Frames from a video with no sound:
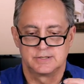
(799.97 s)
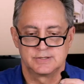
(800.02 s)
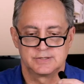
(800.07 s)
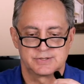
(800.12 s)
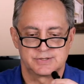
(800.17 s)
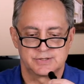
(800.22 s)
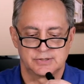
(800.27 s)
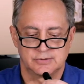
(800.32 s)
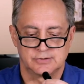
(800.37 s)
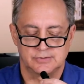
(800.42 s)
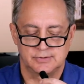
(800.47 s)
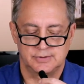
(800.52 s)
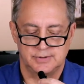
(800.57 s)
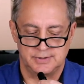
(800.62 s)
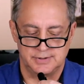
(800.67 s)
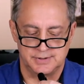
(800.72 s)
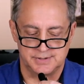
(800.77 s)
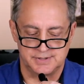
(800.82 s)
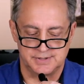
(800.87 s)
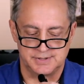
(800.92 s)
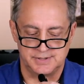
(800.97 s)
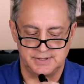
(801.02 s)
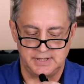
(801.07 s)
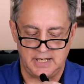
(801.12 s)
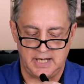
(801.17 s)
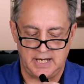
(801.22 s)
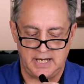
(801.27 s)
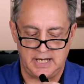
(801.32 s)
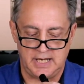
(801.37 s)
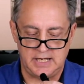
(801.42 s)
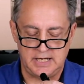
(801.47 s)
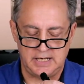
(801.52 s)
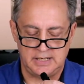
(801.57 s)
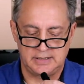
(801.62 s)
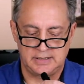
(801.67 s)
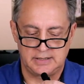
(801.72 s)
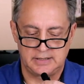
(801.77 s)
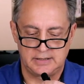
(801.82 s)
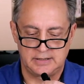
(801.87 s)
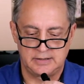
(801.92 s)
So this is the
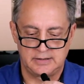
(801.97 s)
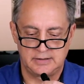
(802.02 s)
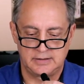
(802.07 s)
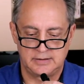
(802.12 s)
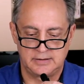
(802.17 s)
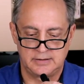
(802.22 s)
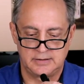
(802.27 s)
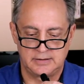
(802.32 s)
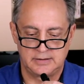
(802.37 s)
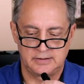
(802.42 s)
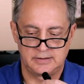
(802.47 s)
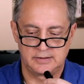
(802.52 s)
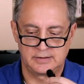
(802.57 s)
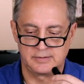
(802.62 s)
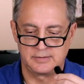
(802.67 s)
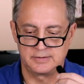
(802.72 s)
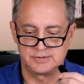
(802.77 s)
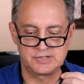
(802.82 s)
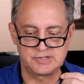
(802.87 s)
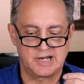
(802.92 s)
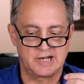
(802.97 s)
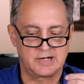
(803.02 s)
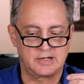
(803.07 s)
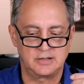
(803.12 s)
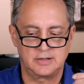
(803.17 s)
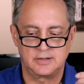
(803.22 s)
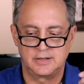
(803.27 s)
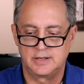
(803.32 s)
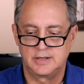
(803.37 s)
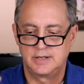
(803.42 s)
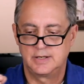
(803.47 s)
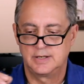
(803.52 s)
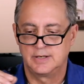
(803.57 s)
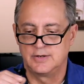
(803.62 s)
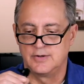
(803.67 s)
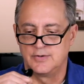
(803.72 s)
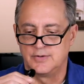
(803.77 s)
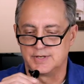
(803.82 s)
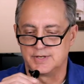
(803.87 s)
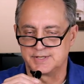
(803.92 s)
A channel.
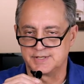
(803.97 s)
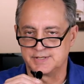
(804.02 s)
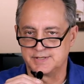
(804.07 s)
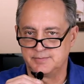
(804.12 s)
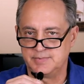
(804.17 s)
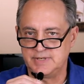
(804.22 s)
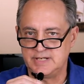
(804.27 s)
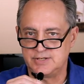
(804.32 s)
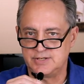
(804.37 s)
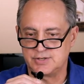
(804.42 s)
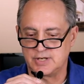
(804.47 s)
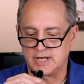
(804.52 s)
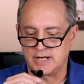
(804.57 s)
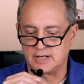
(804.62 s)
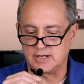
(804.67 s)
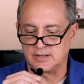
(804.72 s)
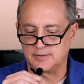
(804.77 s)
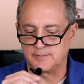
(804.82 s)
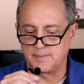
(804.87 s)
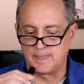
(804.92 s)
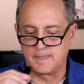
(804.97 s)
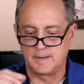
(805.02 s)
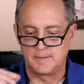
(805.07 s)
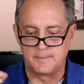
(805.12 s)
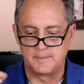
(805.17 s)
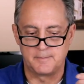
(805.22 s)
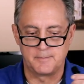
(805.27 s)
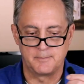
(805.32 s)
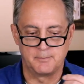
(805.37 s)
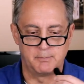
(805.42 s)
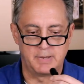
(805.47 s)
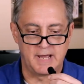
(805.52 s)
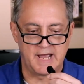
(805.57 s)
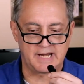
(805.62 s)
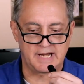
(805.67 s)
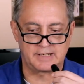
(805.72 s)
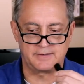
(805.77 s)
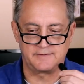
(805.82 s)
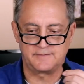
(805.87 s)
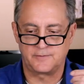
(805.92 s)
This is the B channel
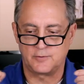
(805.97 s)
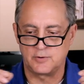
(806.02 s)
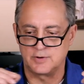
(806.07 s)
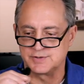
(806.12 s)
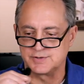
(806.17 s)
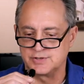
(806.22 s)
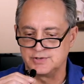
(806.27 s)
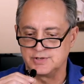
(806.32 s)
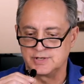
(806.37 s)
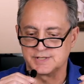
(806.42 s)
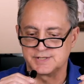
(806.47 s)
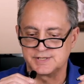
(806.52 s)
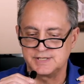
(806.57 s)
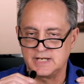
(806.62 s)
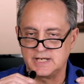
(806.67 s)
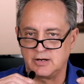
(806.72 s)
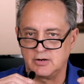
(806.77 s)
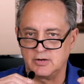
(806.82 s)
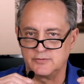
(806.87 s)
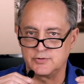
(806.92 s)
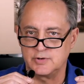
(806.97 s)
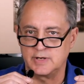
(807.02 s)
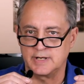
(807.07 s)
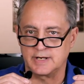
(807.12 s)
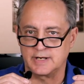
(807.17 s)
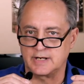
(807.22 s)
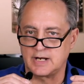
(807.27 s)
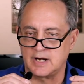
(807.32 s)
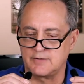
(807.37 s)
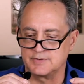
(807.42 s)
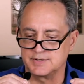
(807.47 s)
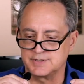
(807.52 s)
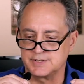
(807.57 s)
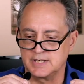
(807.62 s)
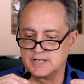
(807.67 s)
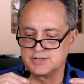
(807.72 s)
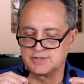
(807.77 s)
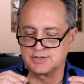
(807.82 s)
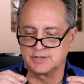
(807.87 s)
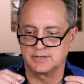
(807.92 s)
back and forth. So you can see how if you had a
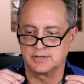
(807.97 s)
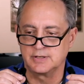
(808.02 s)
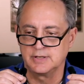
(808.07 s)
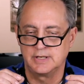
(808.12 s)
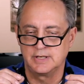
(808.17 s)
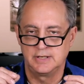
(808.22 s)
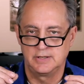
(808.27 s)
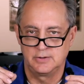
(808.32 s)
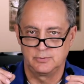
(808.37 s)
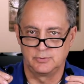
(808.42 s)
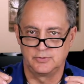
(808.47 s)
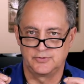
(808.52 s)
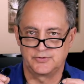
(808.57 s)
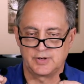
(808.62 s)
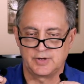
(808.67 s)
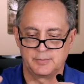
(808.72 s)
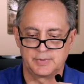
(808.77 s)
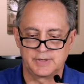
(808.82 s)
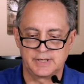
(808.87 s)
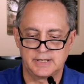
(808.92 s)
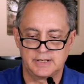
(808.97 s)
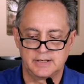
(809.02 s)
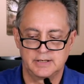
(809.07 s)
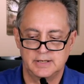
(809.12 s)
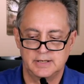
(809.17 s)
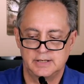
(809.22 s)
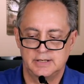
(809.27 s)
conversation with somebody,